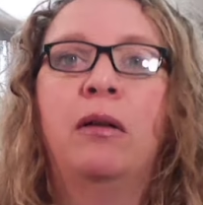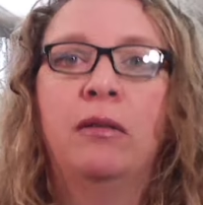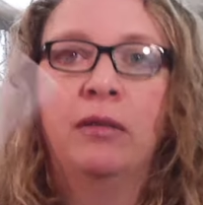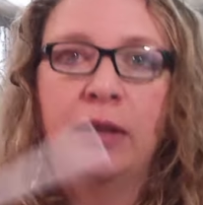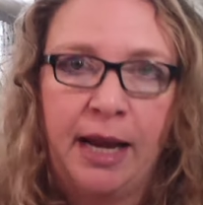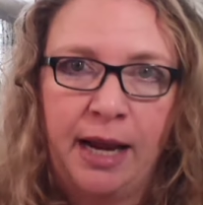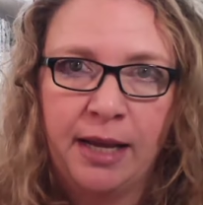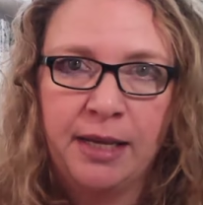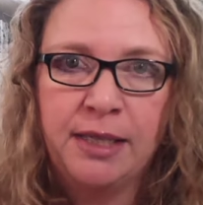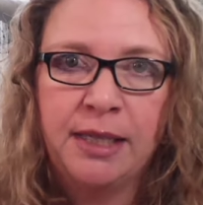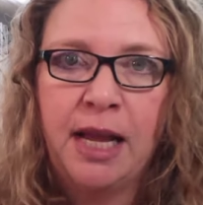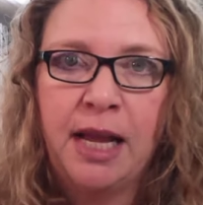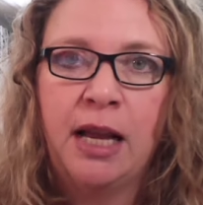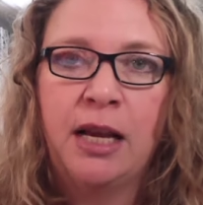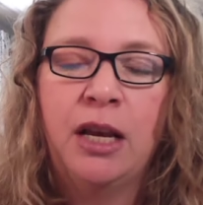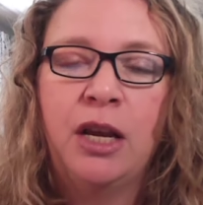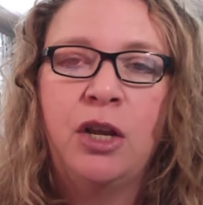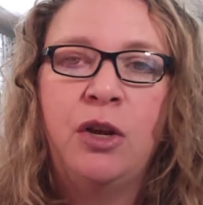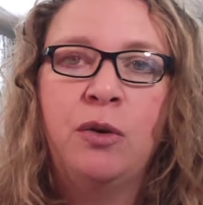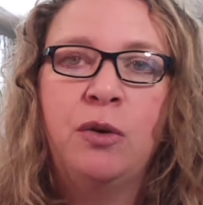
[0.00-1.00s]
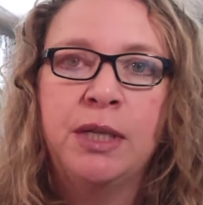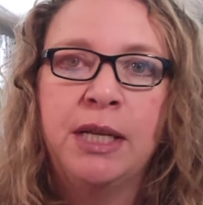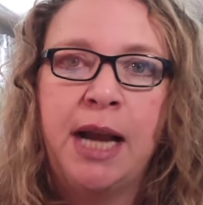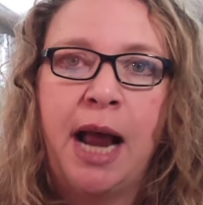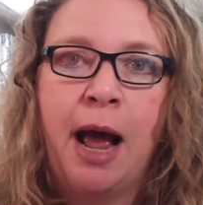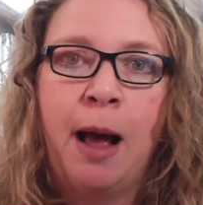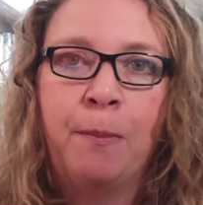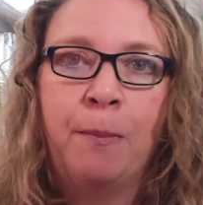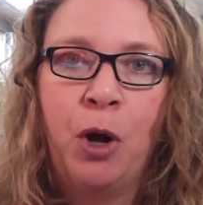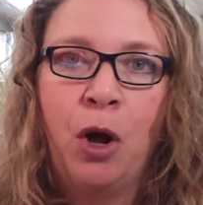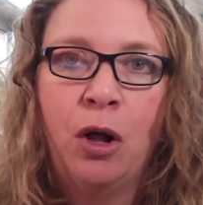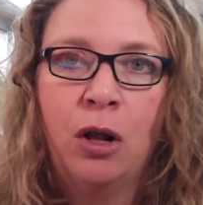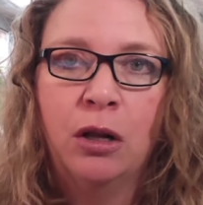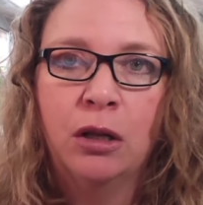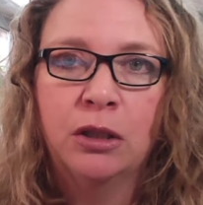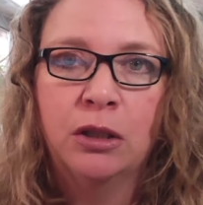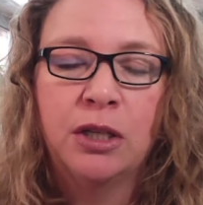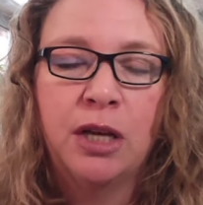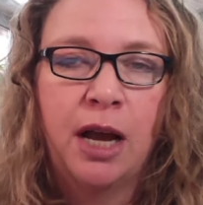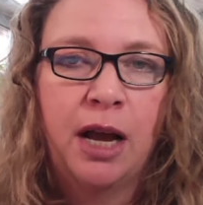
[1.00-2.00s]
like I said, use an app
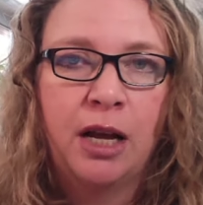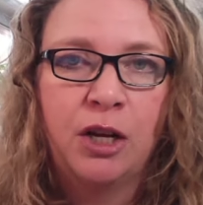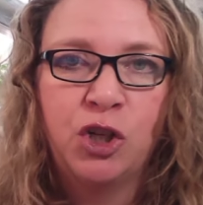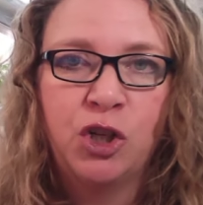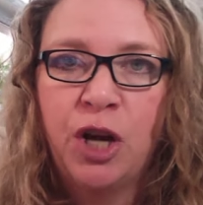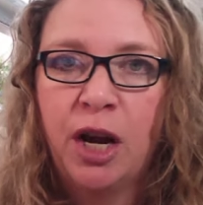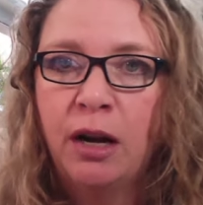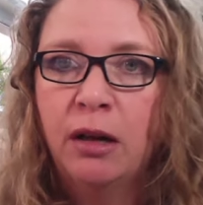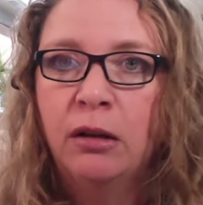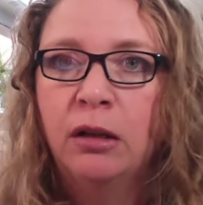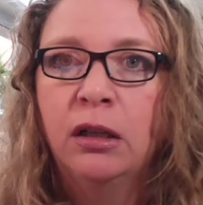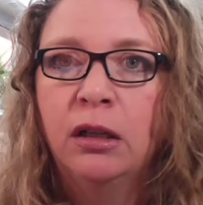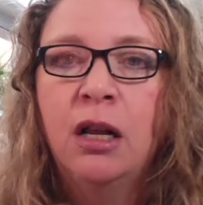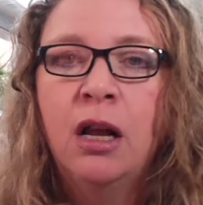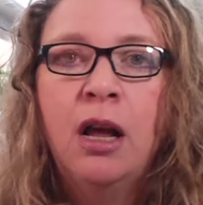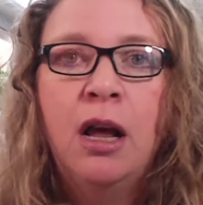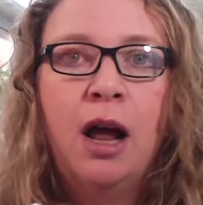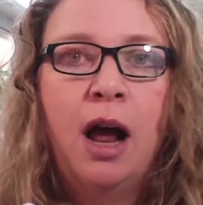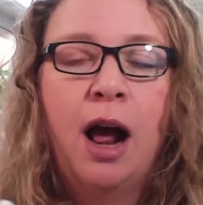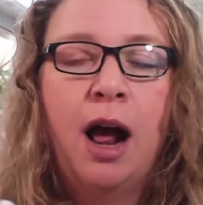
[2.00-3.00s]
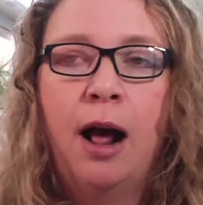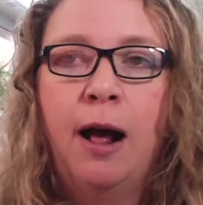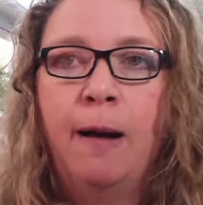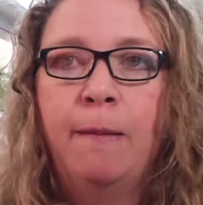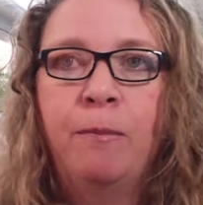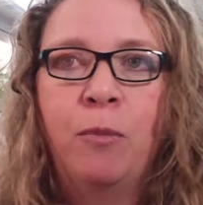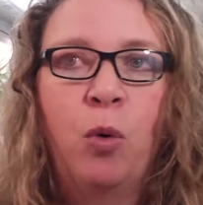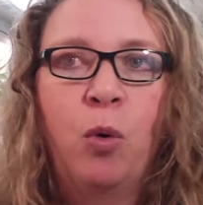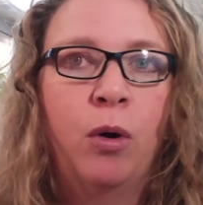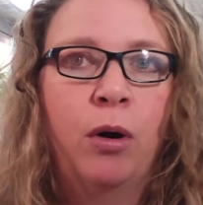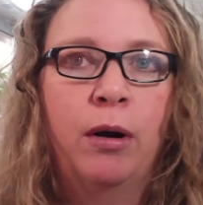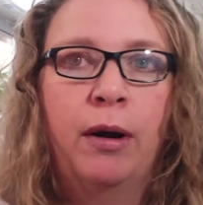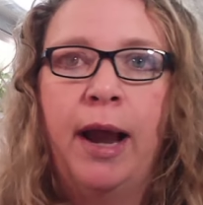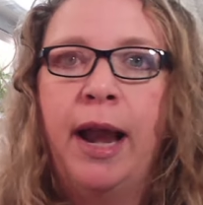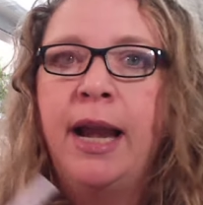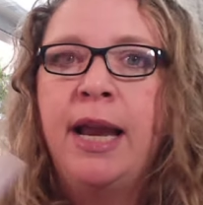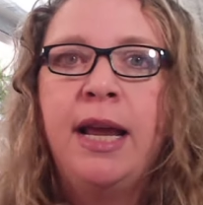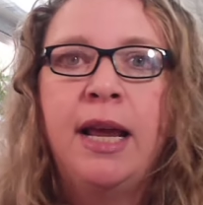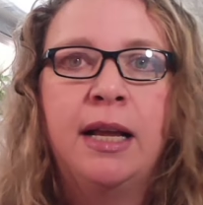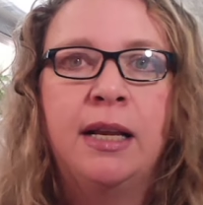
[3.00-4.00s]
called uh, Shuttle um, or
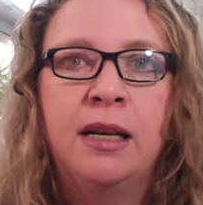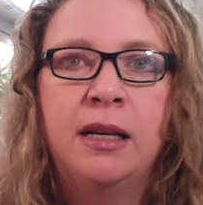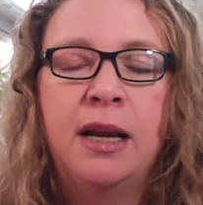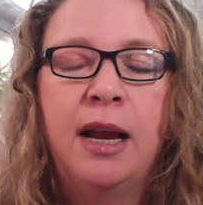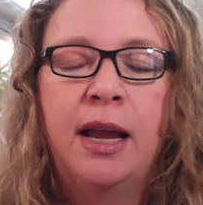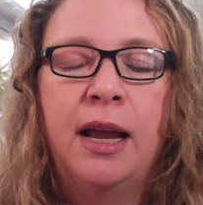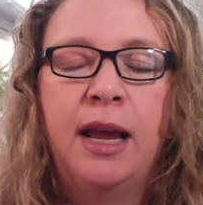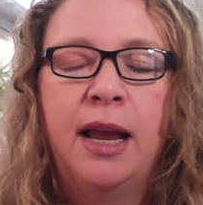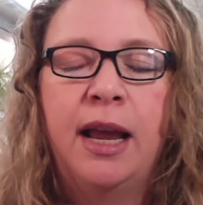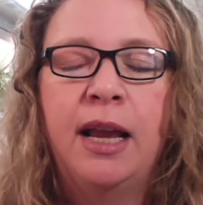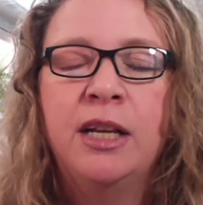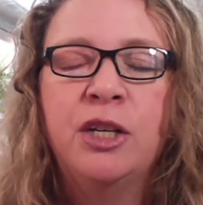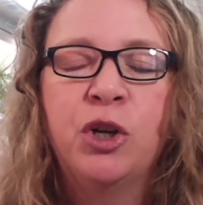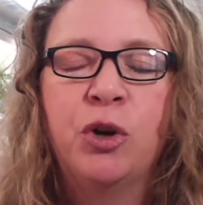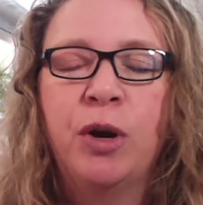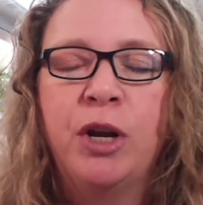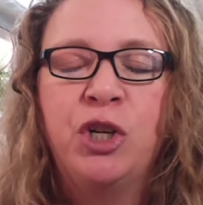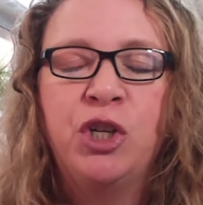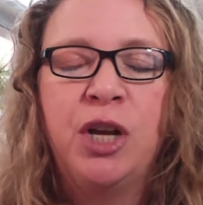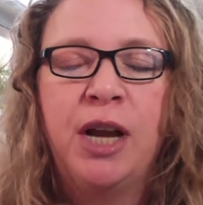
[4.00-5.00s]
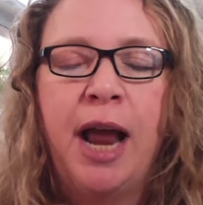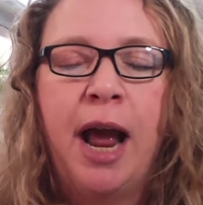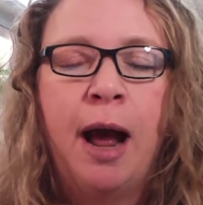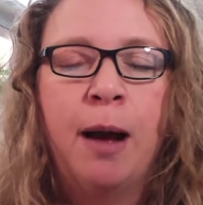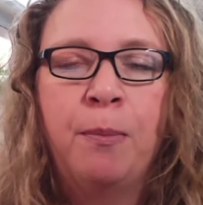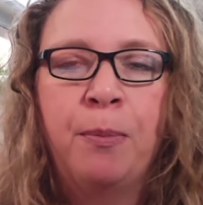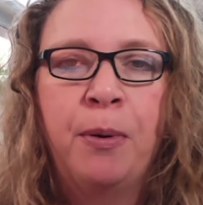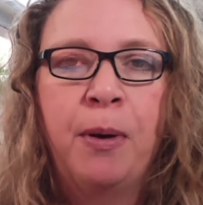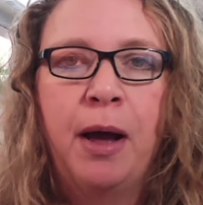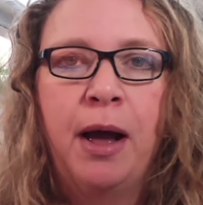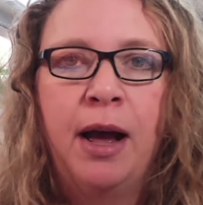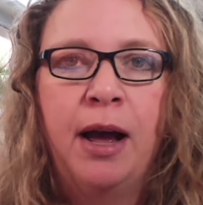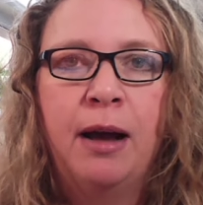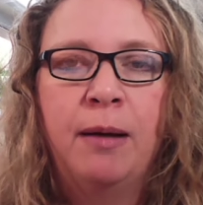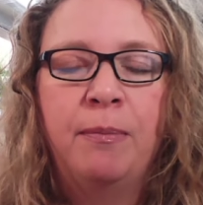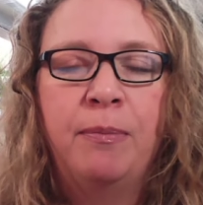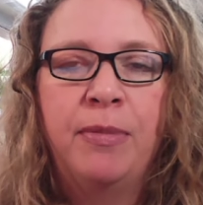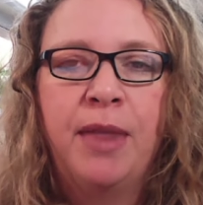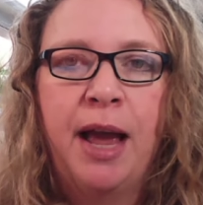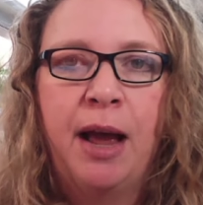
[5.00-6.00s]
any in- integration app
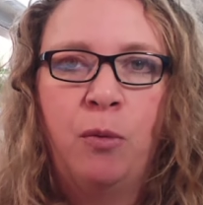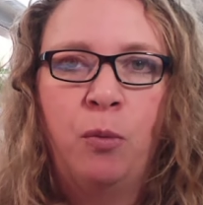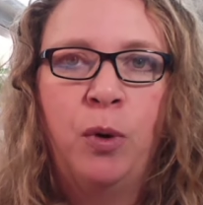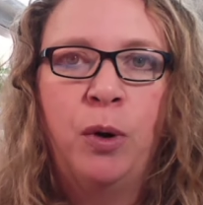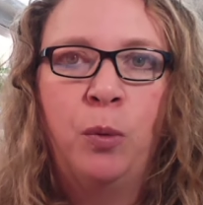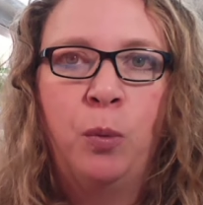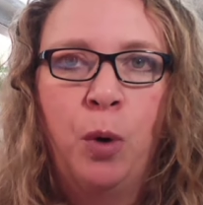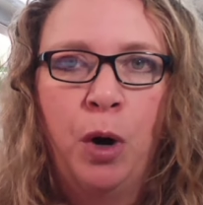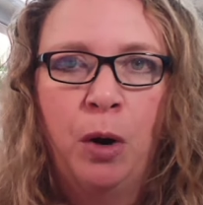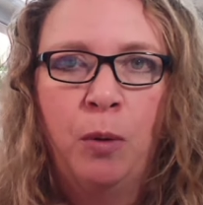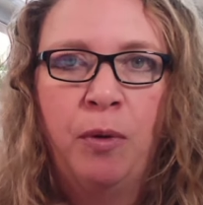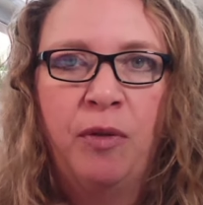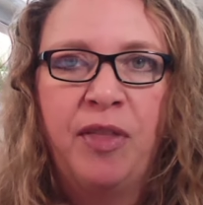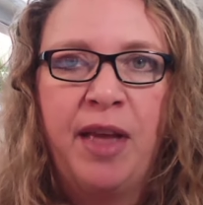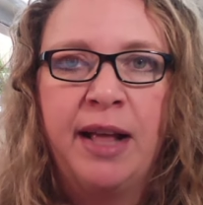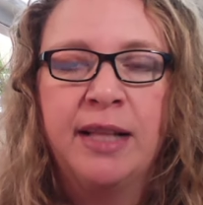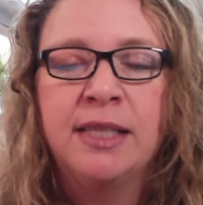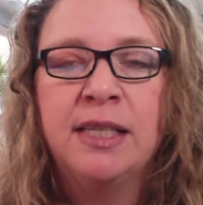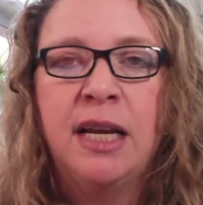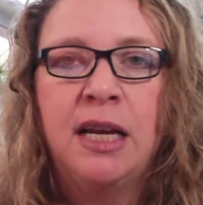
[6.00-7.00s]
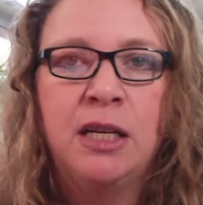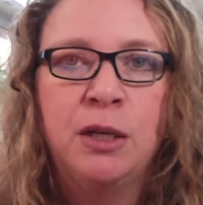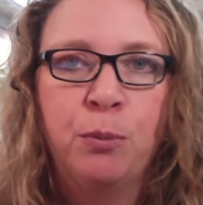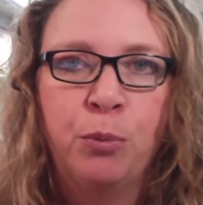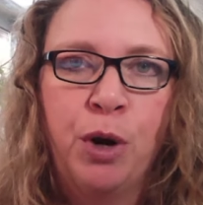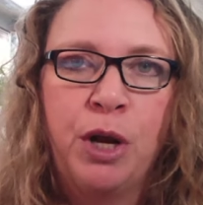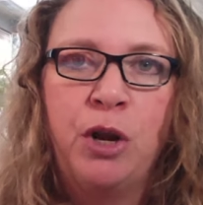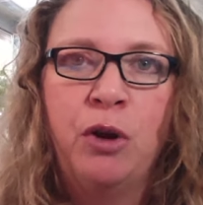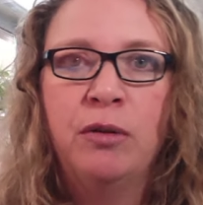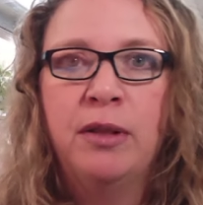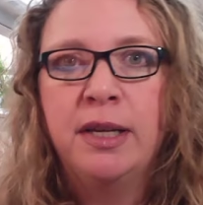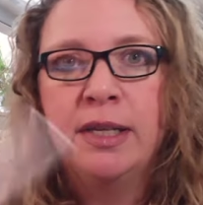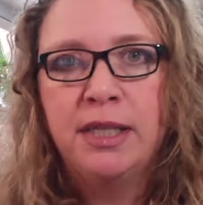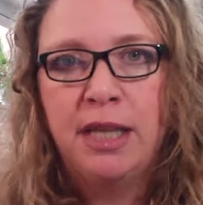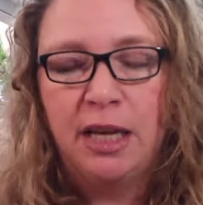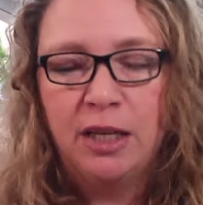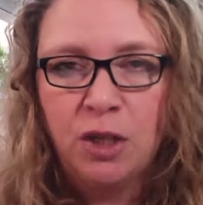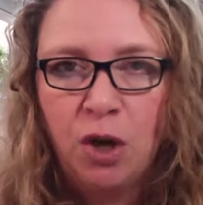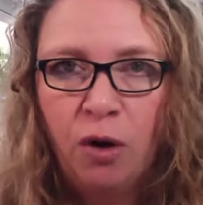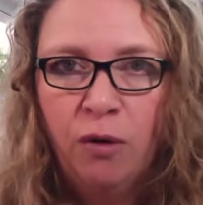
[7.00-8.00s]
um, that will work with Etsy to bring your
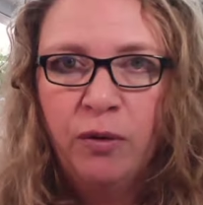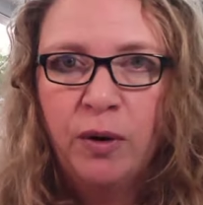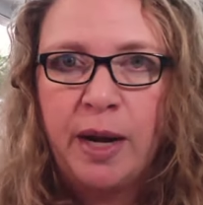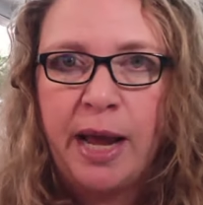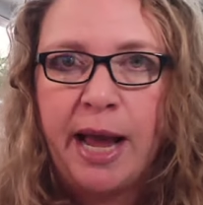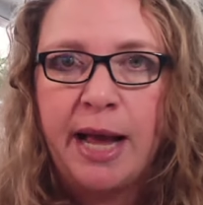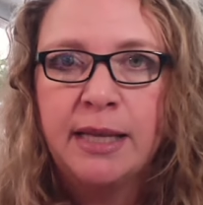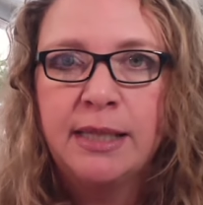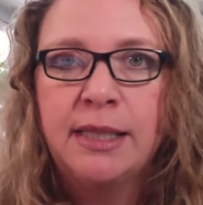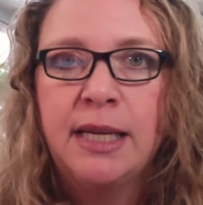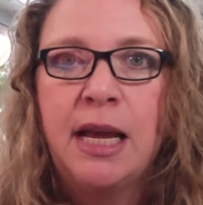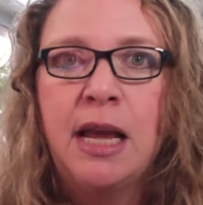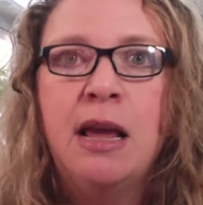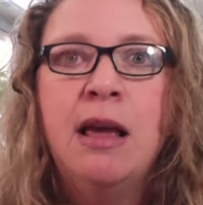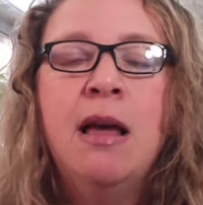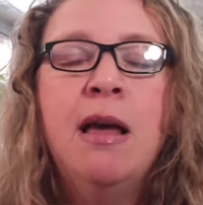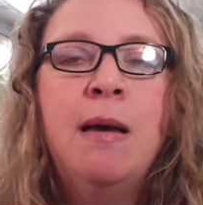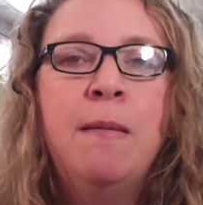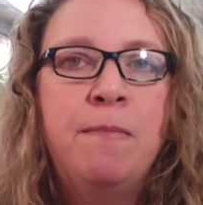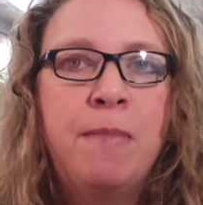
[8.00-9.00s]
listings over to Etsy.